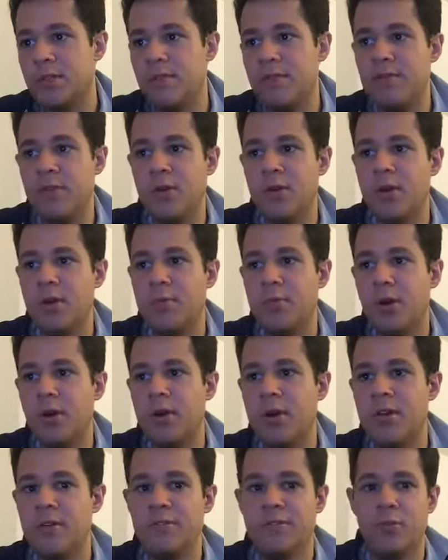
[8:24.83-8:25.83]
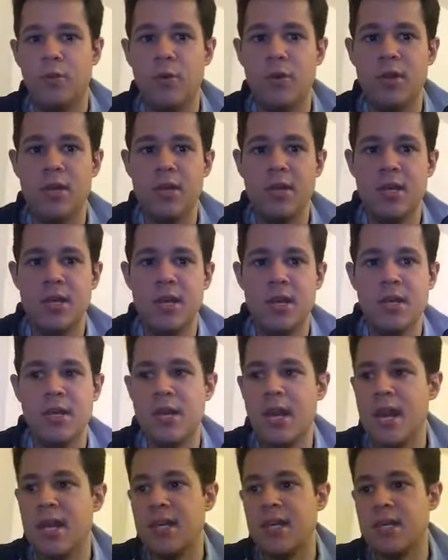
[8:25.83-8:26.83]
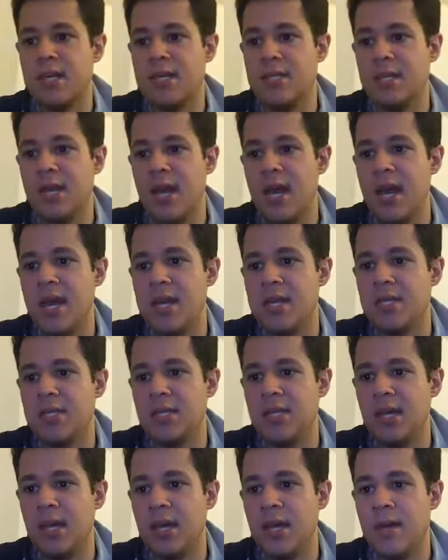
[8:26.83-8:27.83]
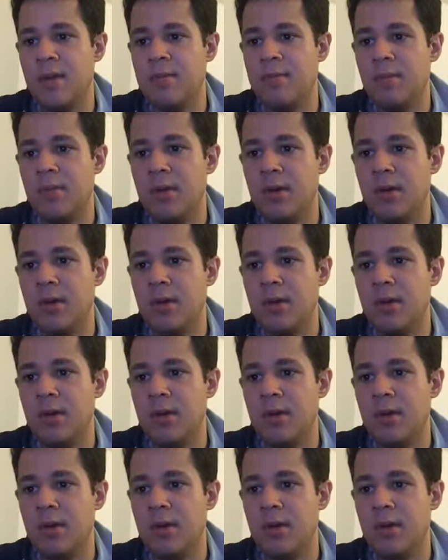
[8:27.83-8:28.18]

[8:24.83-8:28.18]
viewing party for the Yankees-A's game.